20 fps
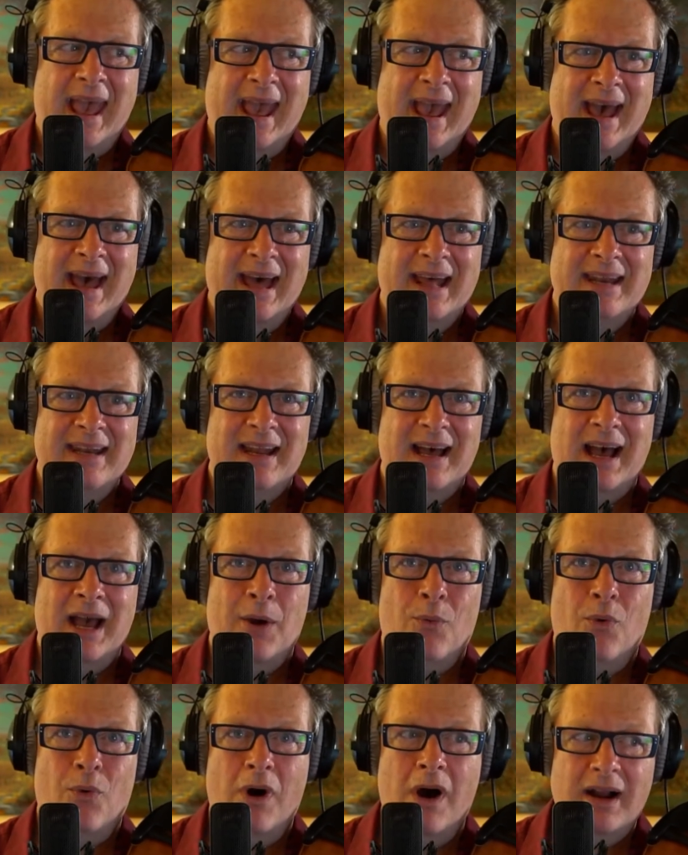And
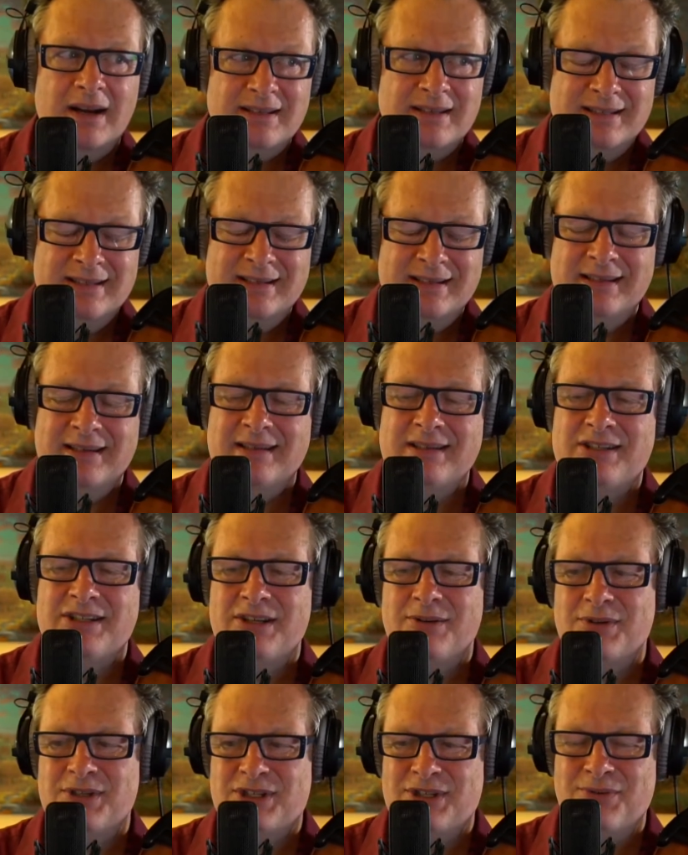I walked in and
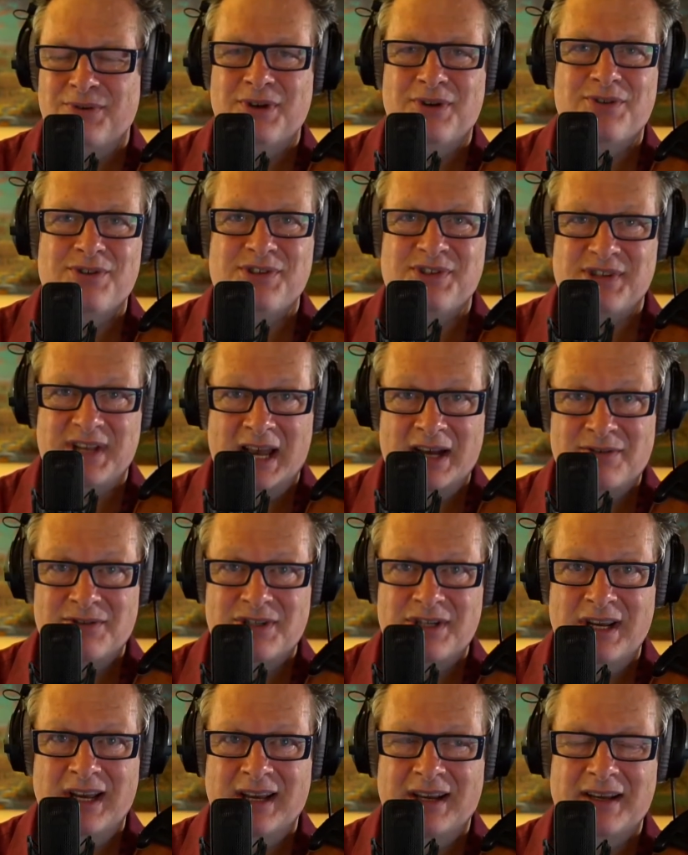she was doing her sound
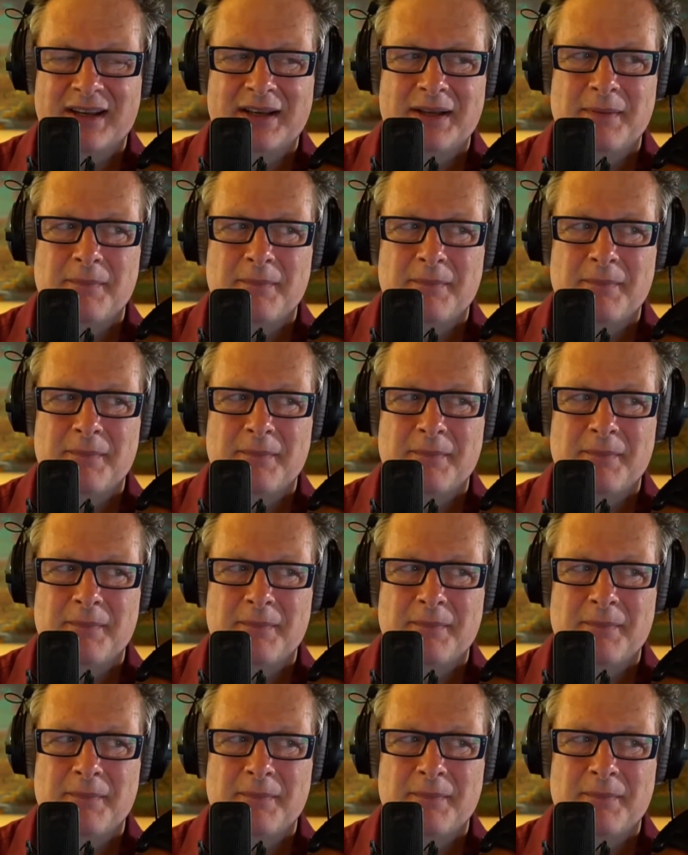check.